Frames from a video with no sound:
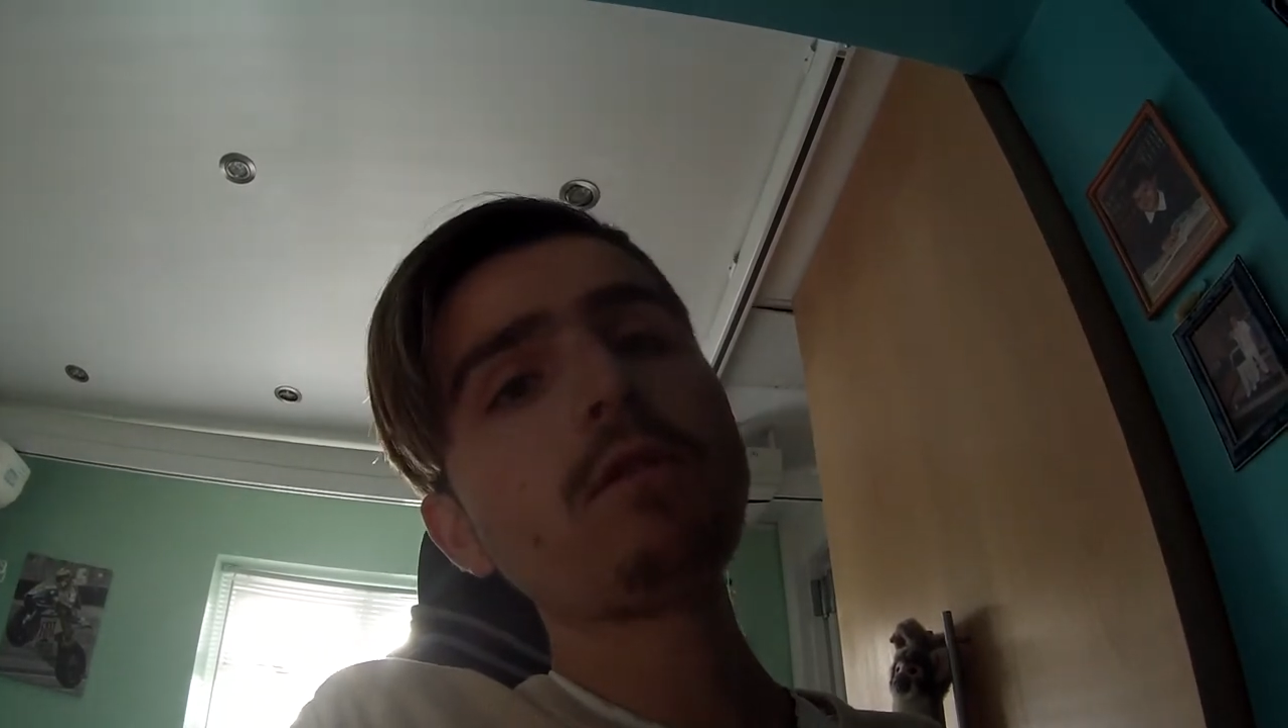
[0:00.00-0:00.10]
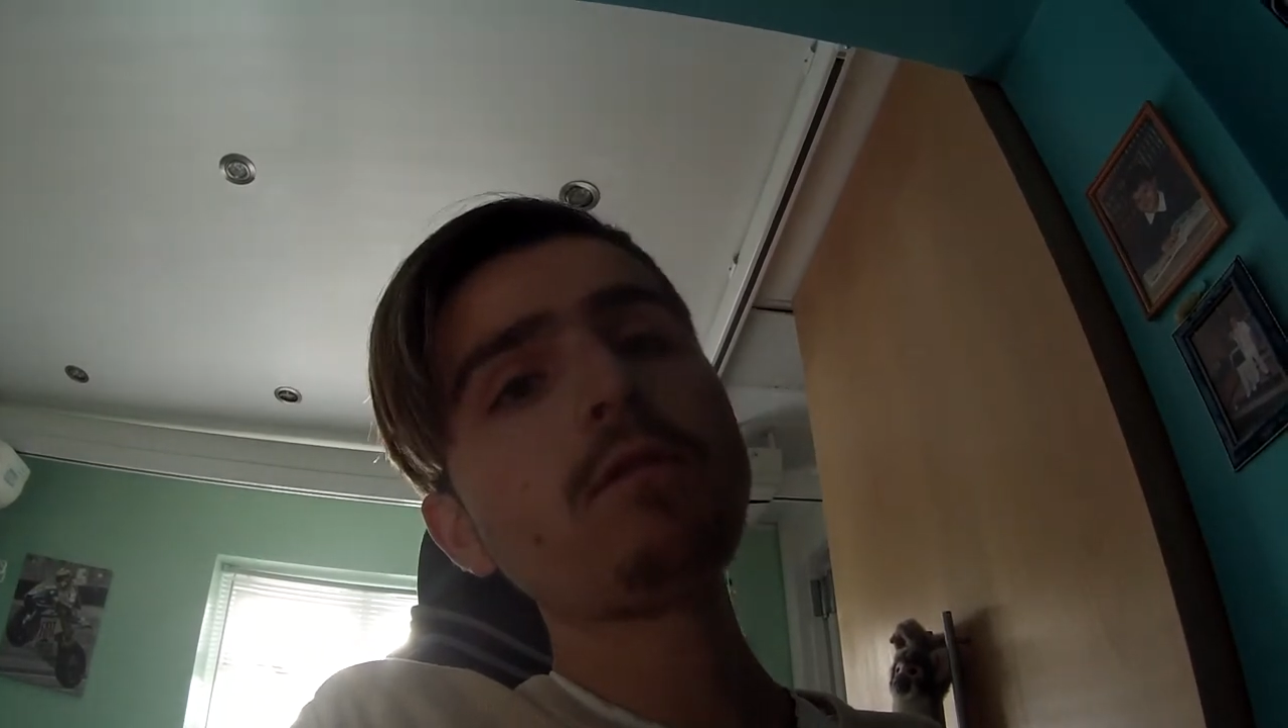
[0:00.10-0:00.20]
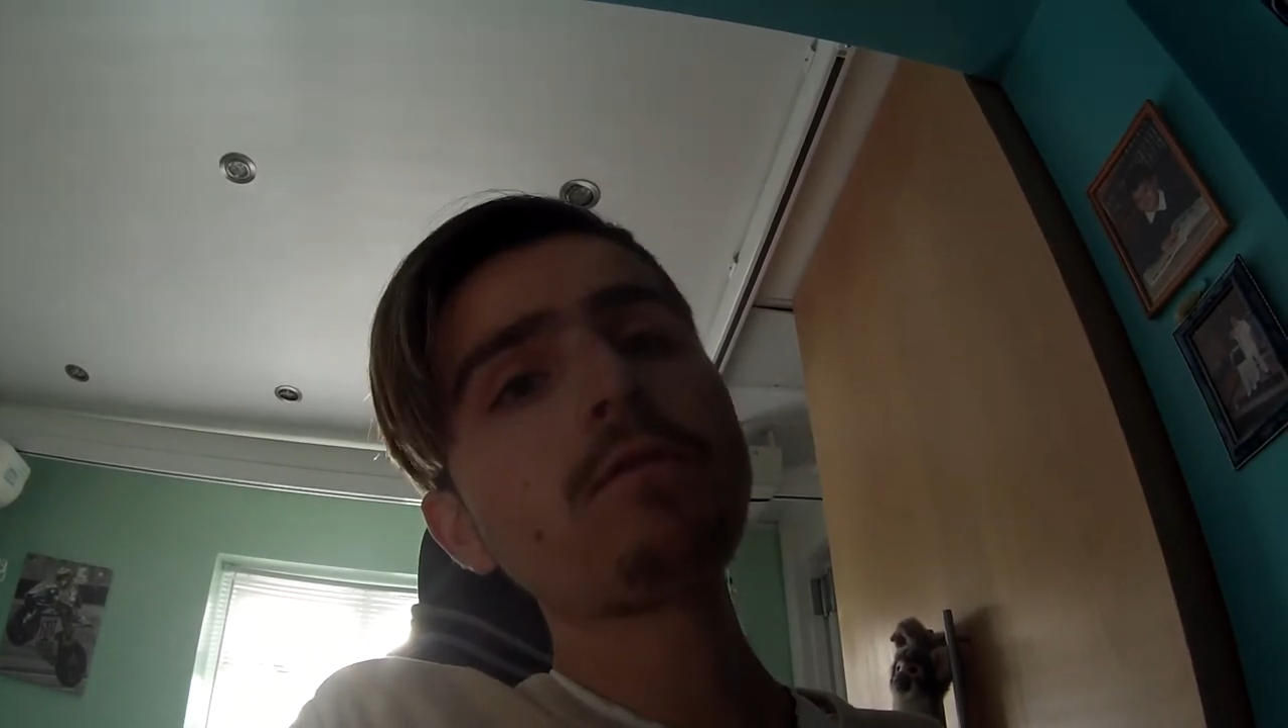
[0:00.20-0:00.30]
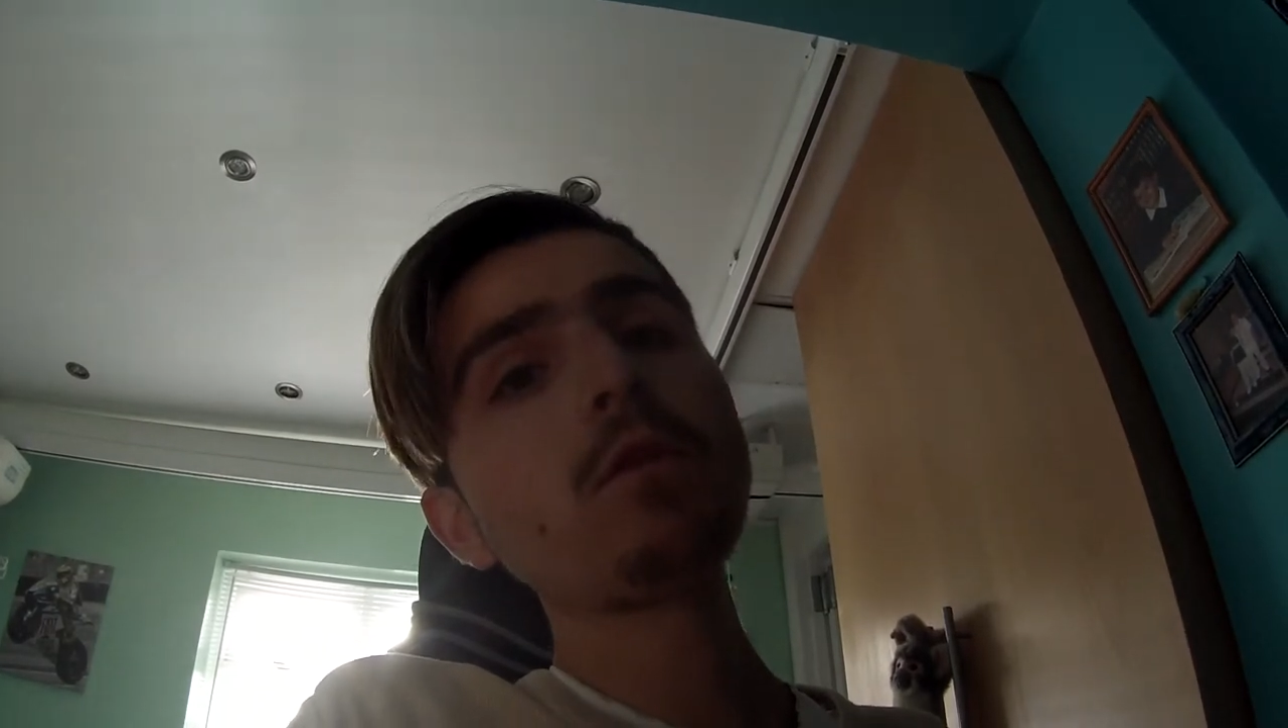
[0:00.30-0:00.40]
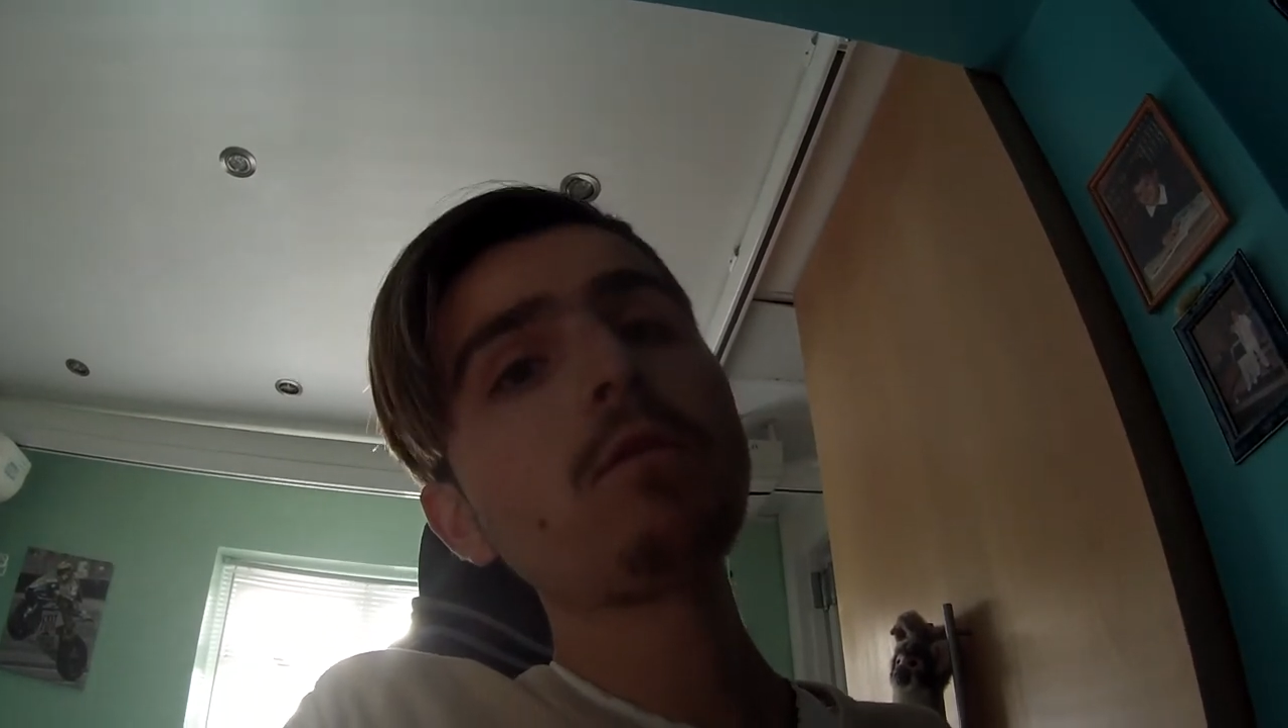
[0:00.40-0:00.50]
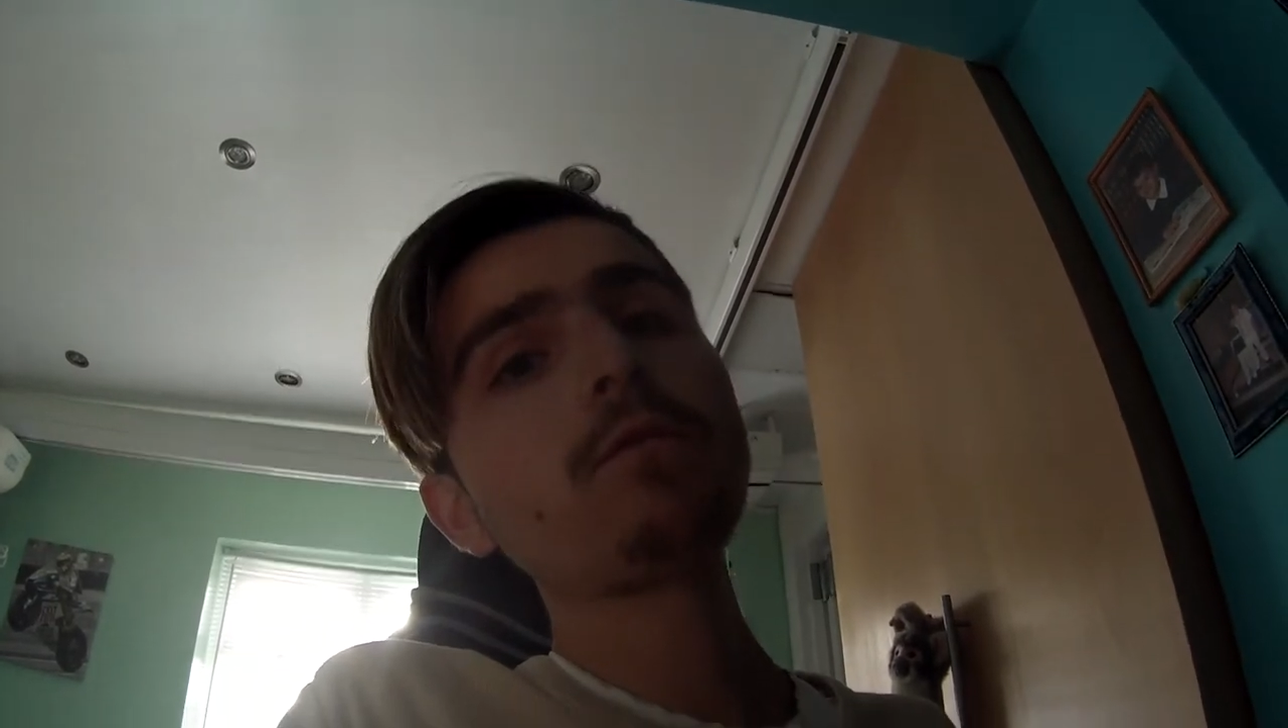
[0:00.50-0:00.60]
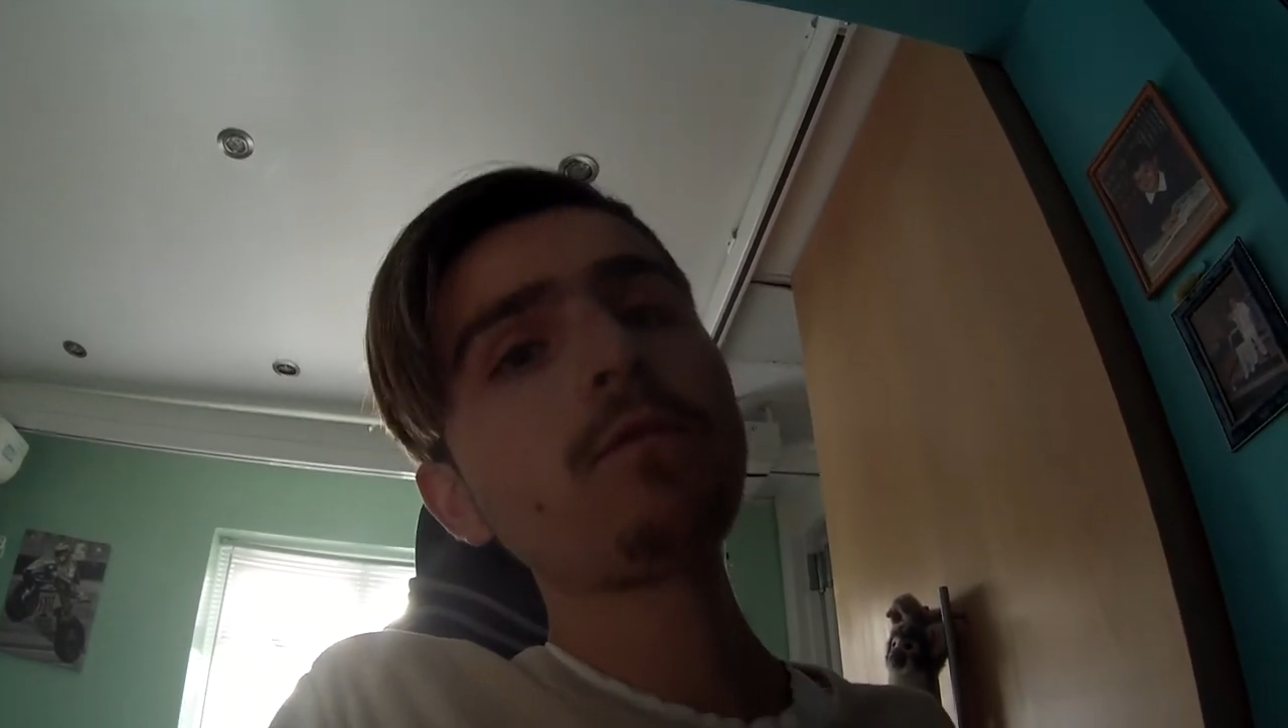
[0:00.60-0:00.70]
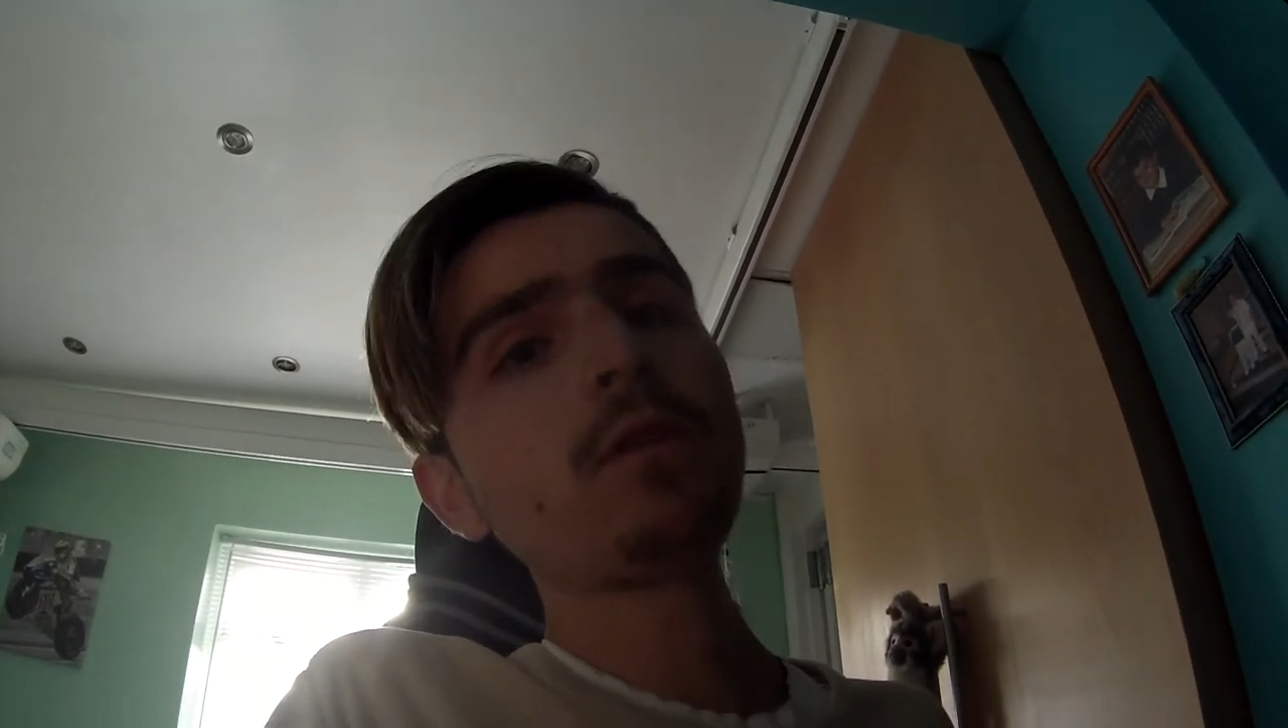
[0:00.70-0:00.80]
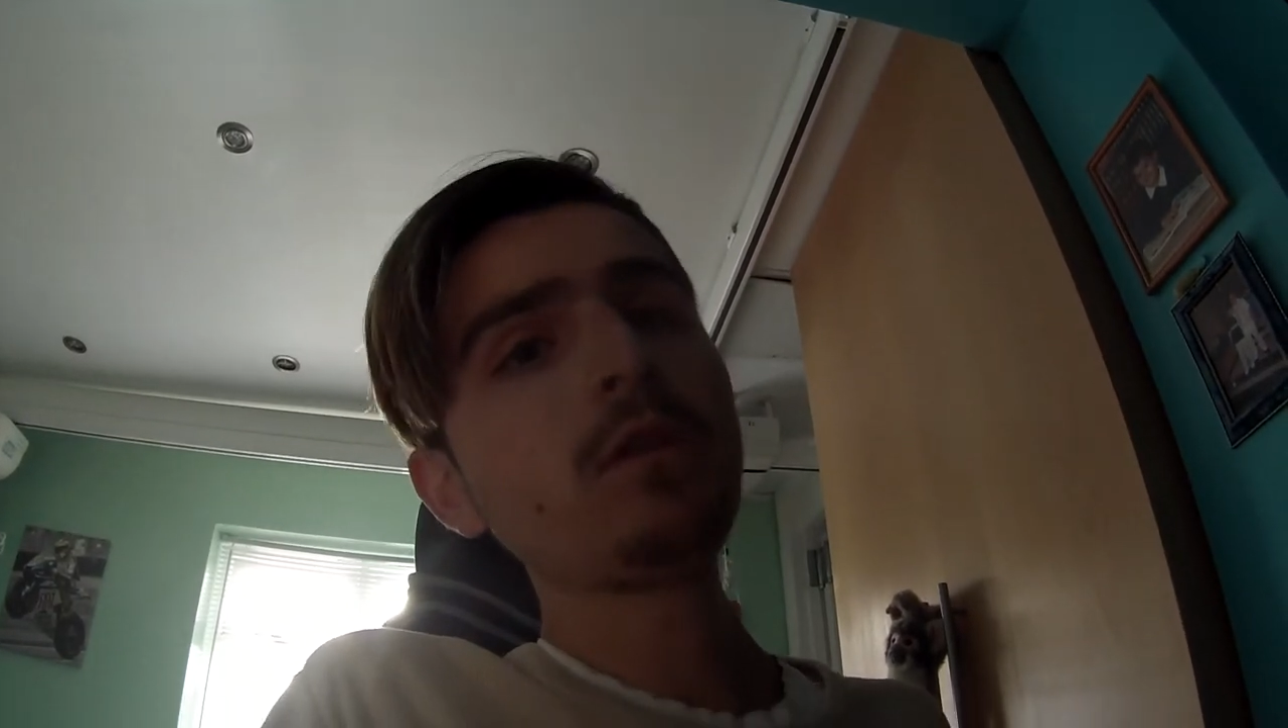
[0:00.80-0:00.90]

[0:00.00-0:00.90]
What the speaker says: review of